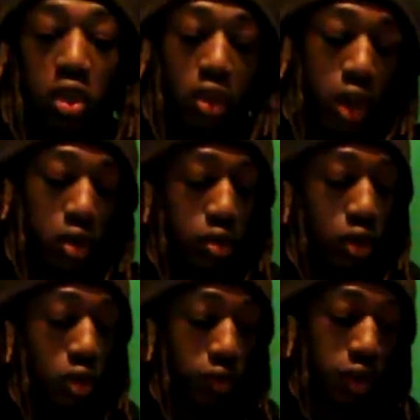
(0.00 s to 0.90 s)
So I don't
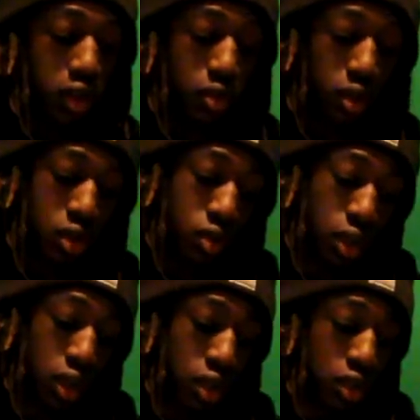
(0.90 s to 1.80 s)
know if I just want to do it
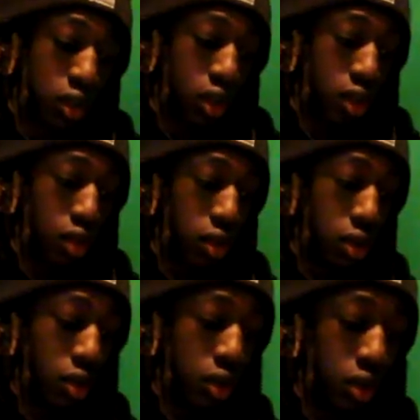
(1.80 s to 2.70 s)
like this again.
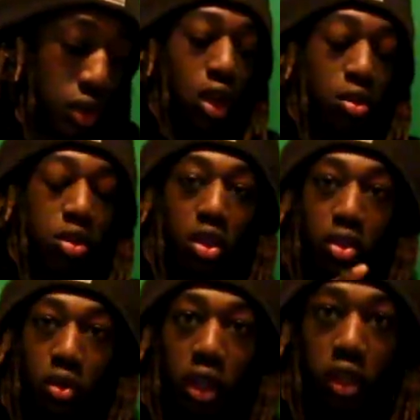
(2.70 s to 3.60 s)
Yeah, I'm just gonna
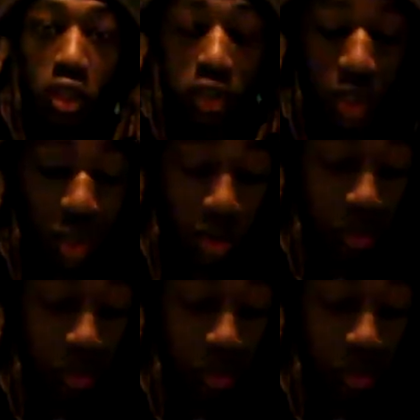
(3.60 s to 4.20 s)
do it like this again.